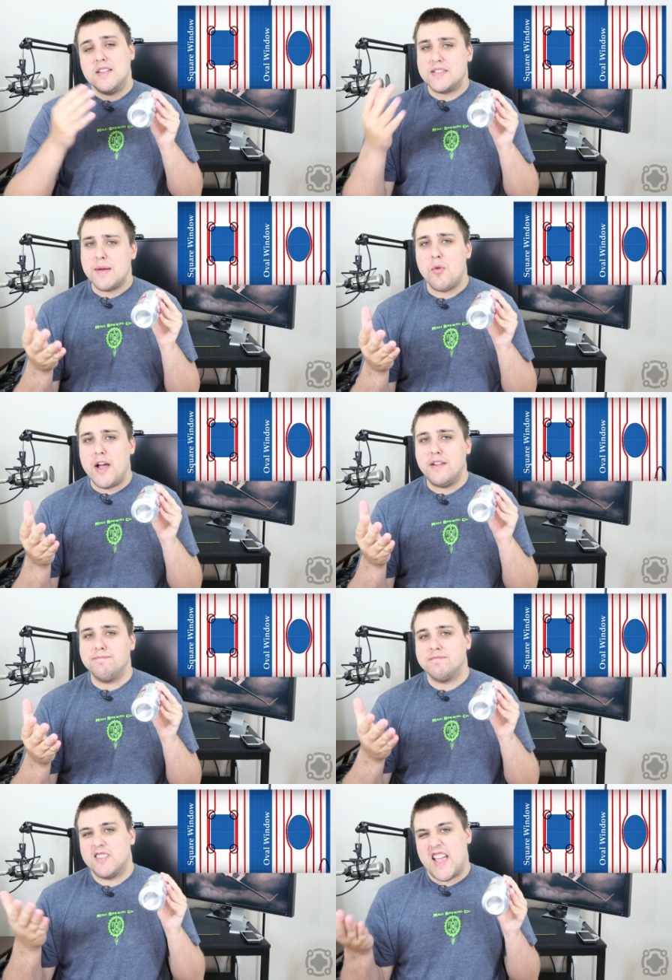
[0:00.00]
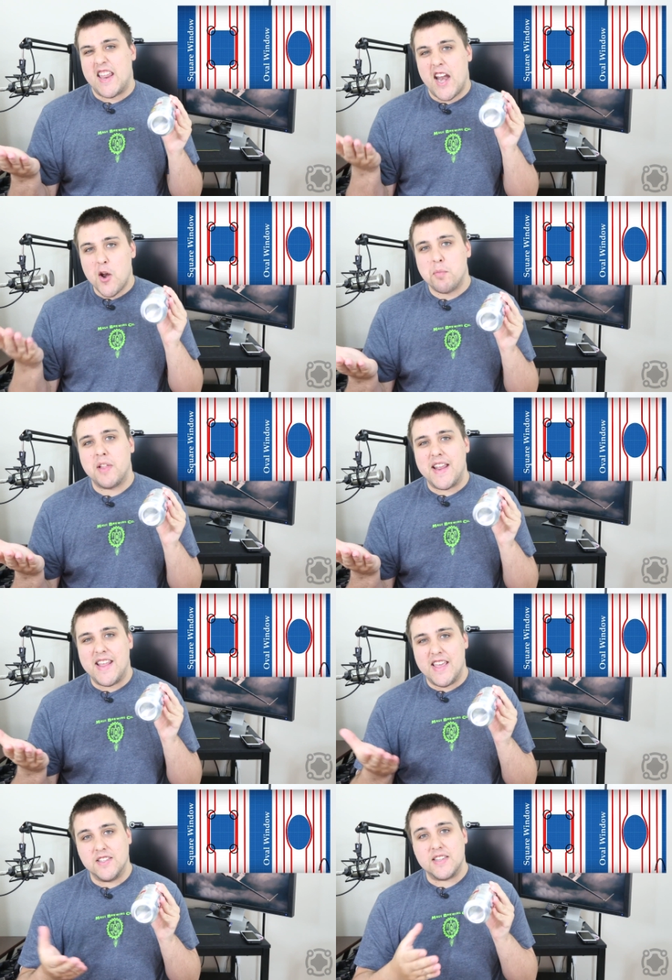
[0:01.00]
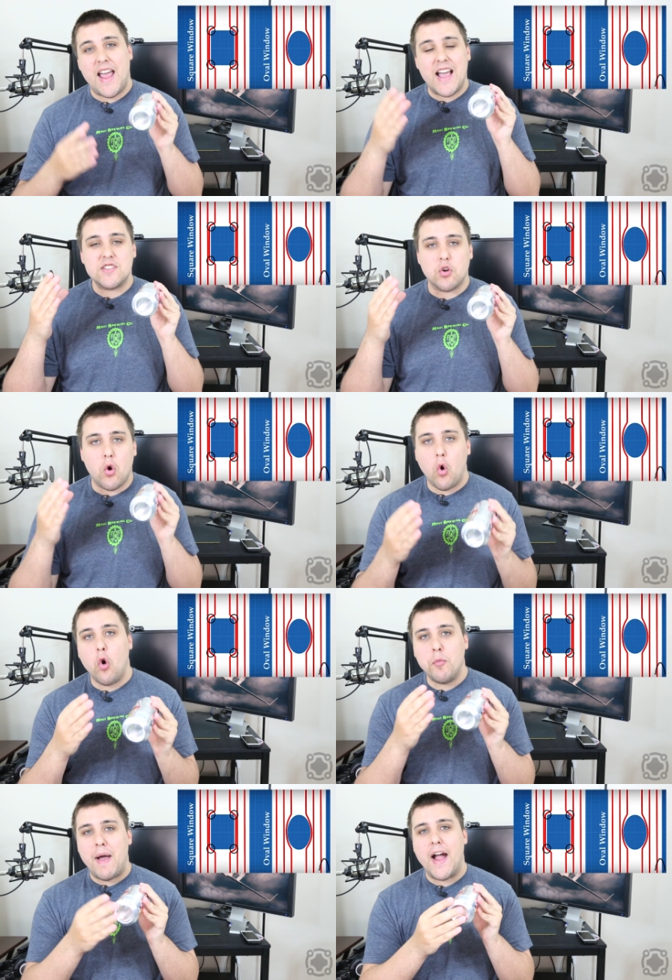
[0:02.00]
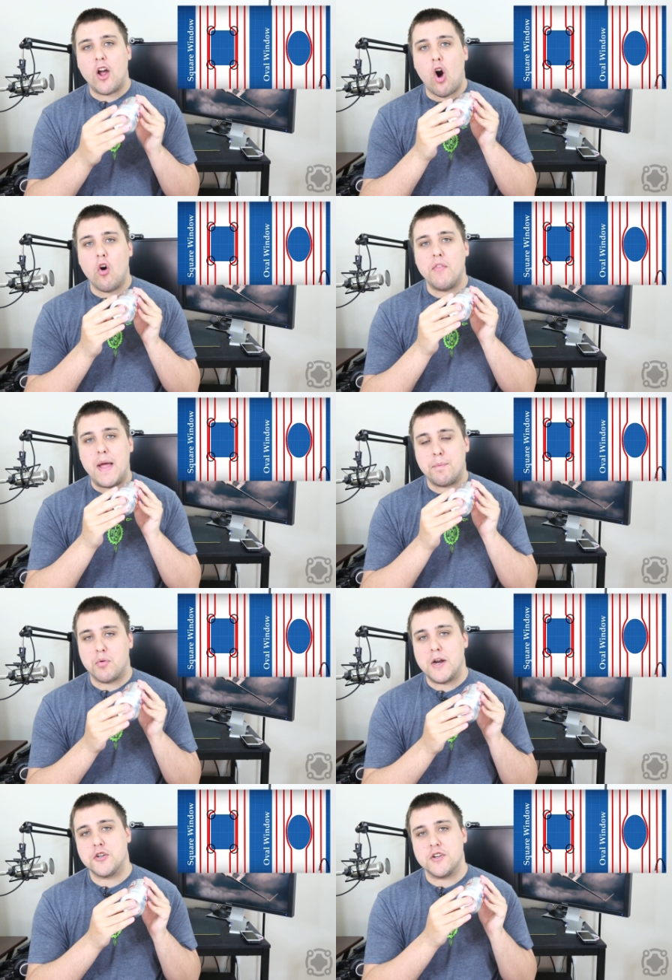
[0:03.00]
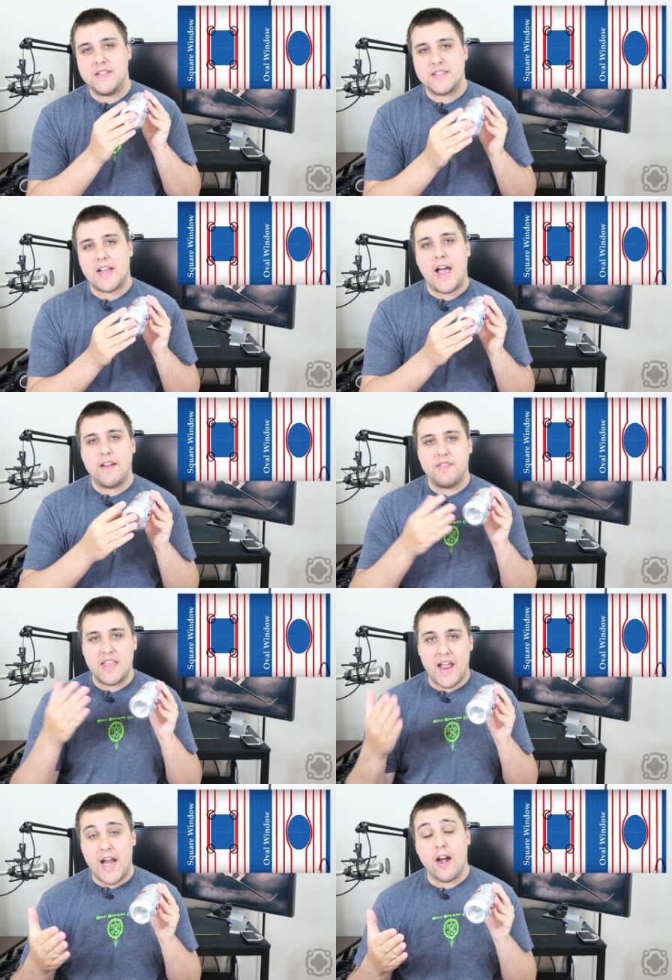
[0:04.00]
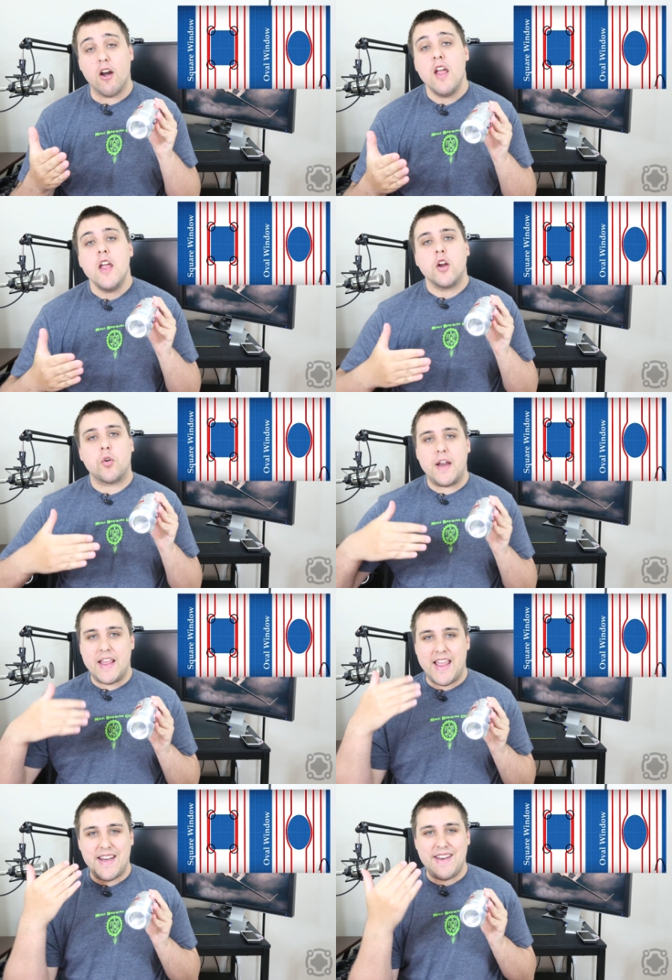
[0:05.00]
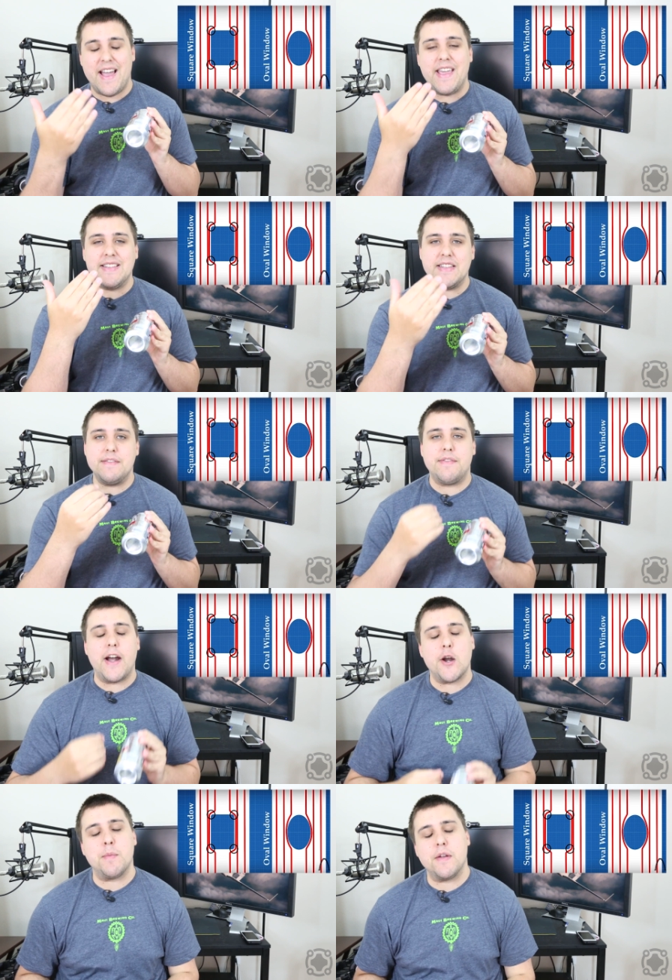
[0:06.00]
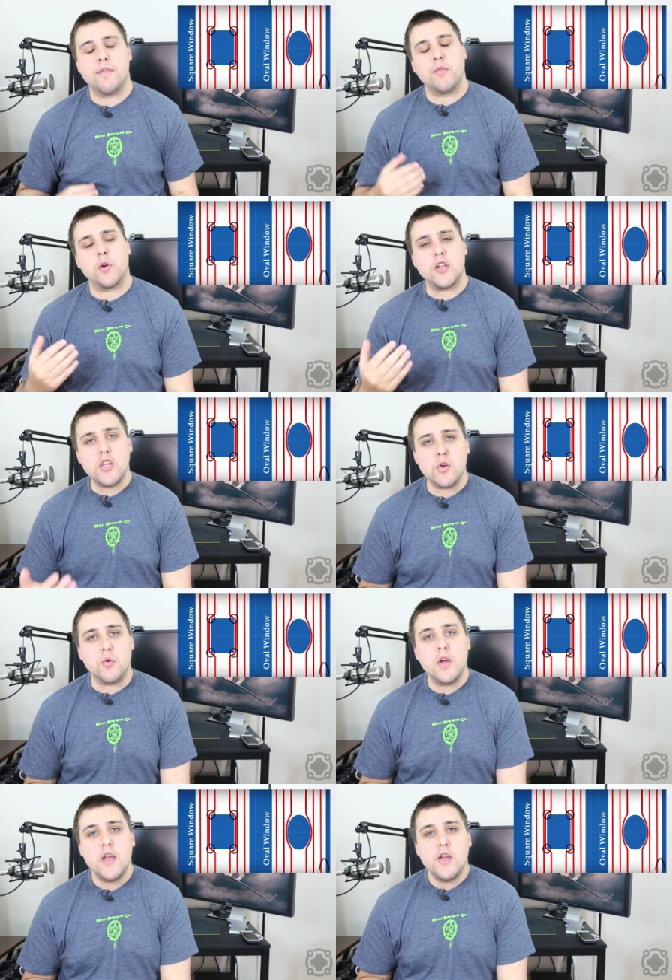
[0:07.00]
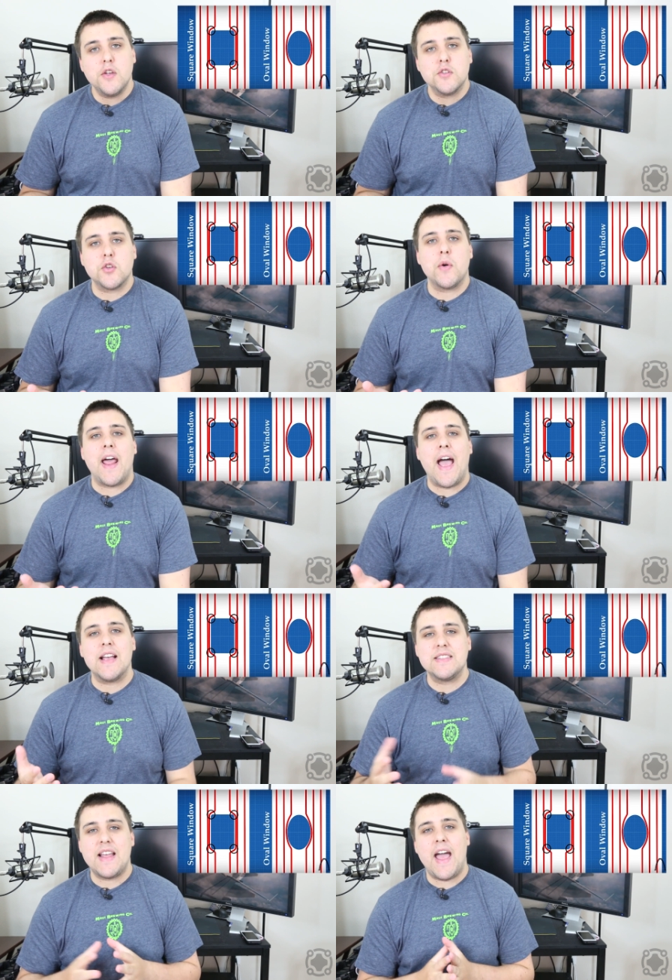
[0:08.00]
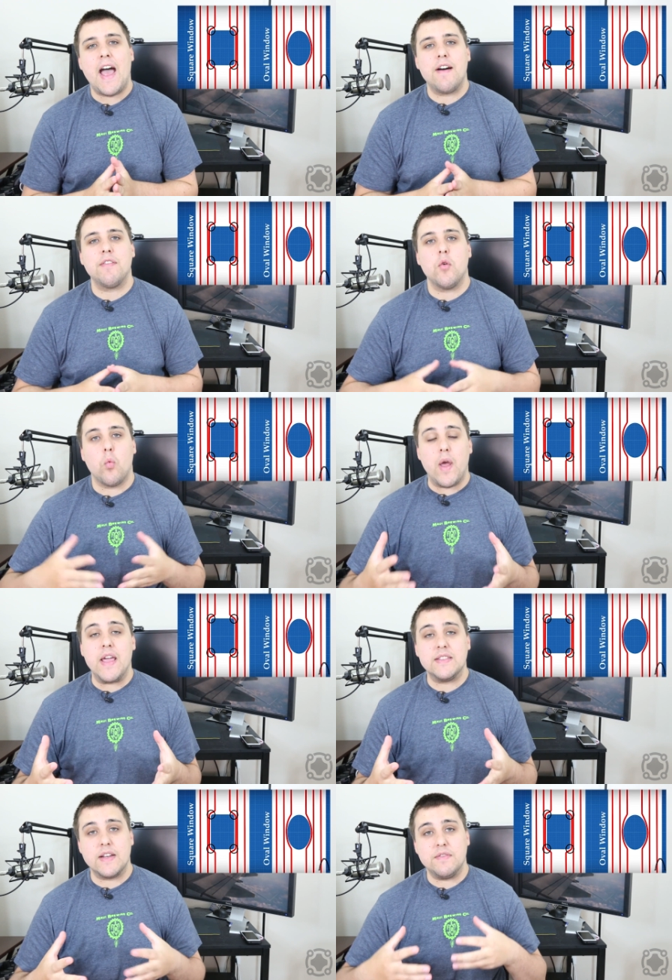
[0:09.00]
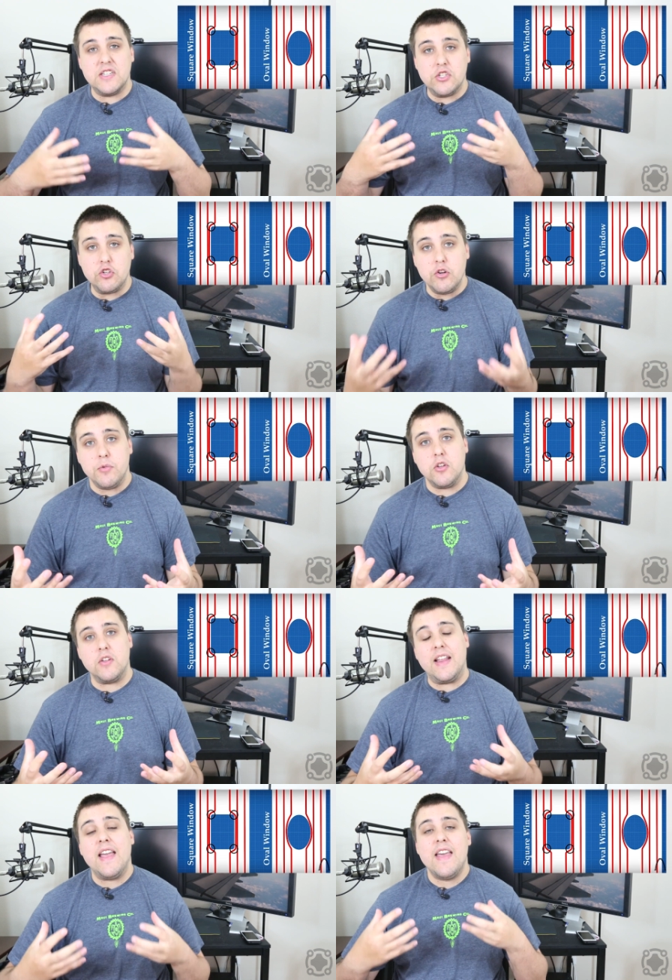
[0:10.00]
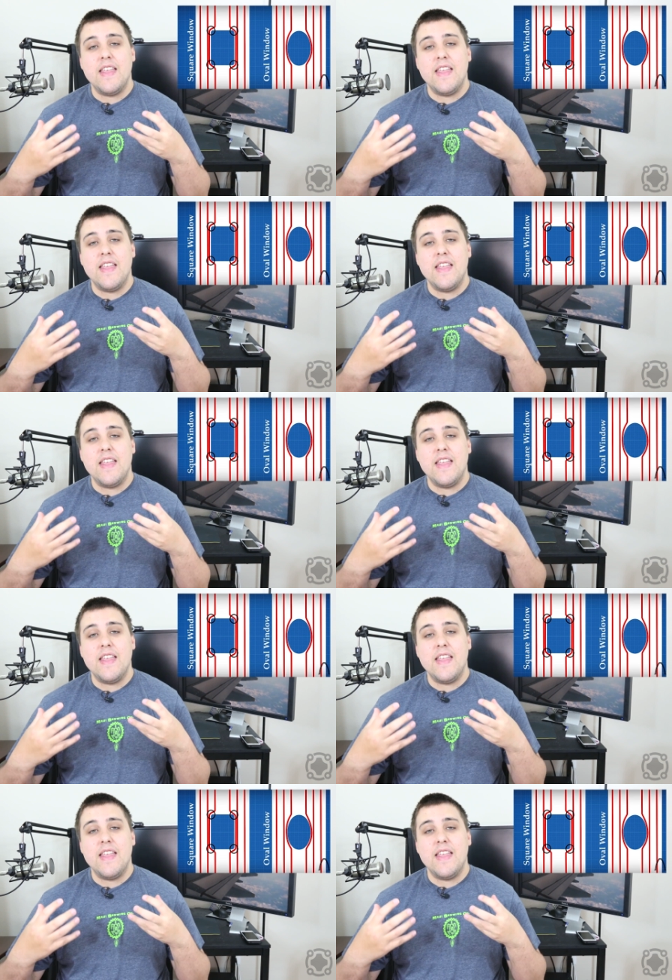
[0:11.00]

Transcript: Somewhat like an airplane is. It has to hold back all that pressure inside of the air, creating a nice environment for you. So it has to have ways of distributing